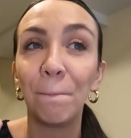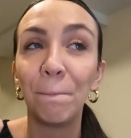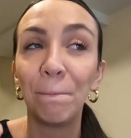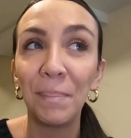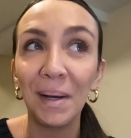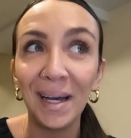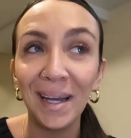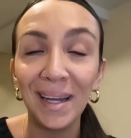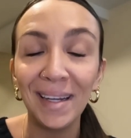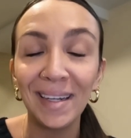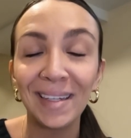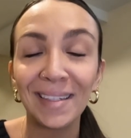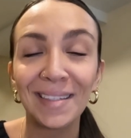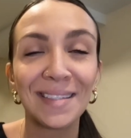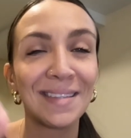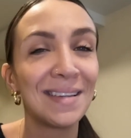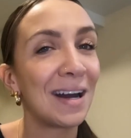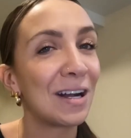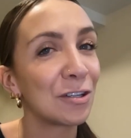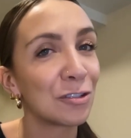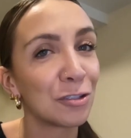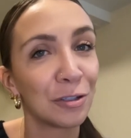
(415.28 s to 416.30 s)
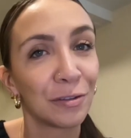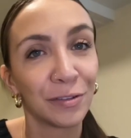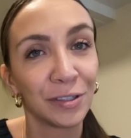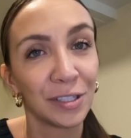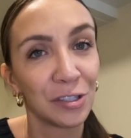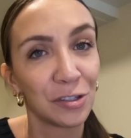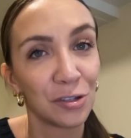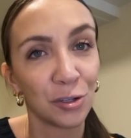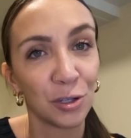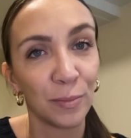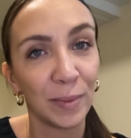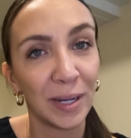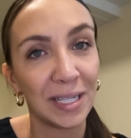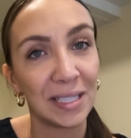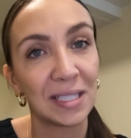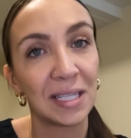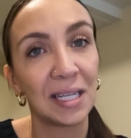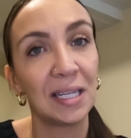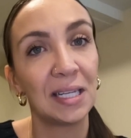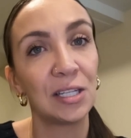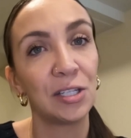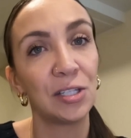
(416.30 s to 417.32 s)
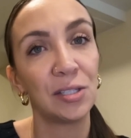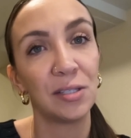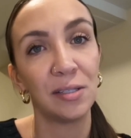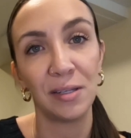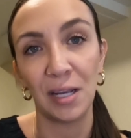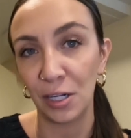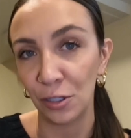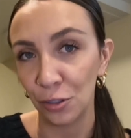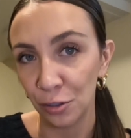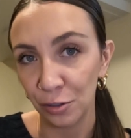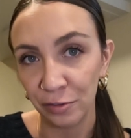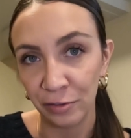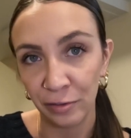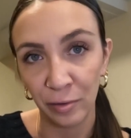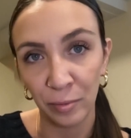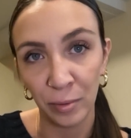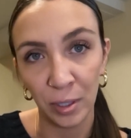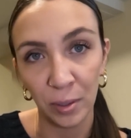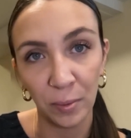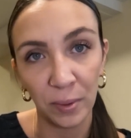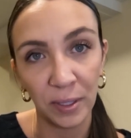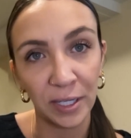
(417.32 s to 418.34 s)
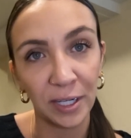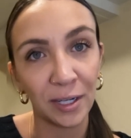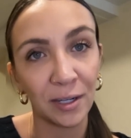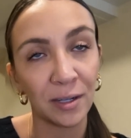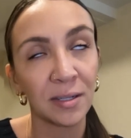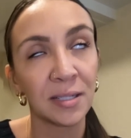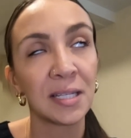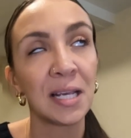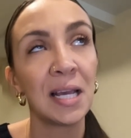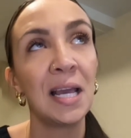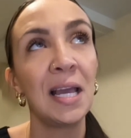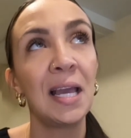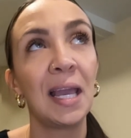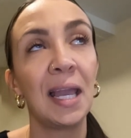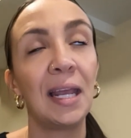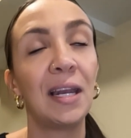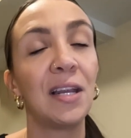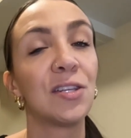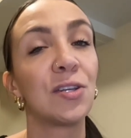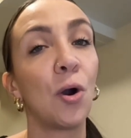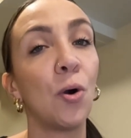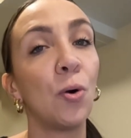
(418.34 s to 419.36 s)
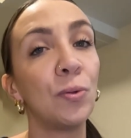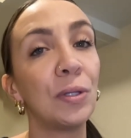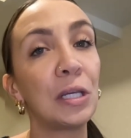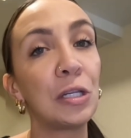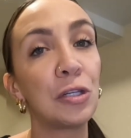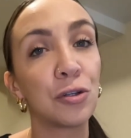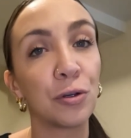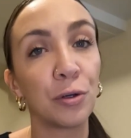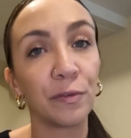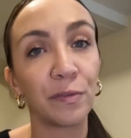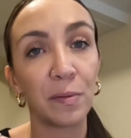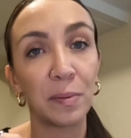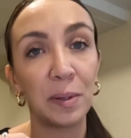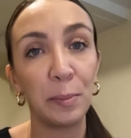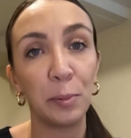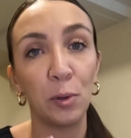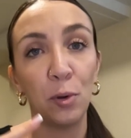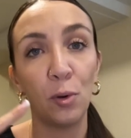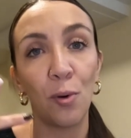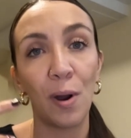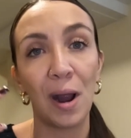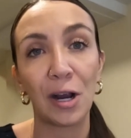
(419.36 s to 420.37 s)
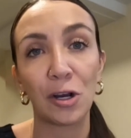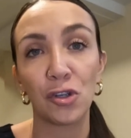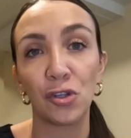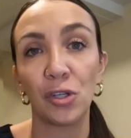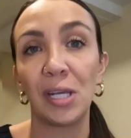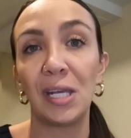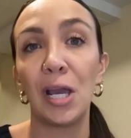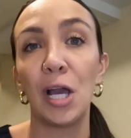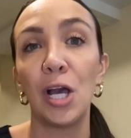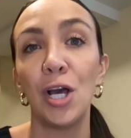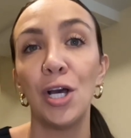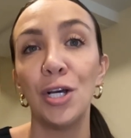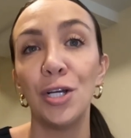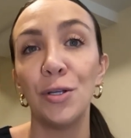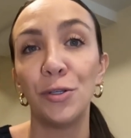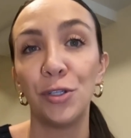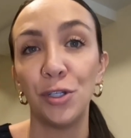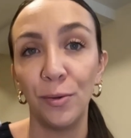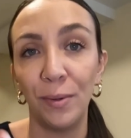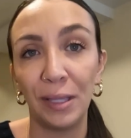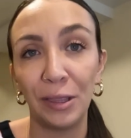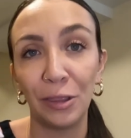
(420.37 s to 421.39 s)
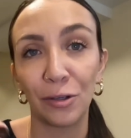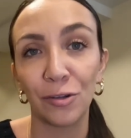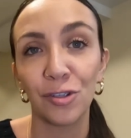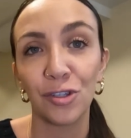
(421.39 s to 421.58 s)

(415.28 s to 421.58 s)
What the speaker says: but it's not true for digital nomads. It is not true for remote workers. It is only true for people who are actually doing their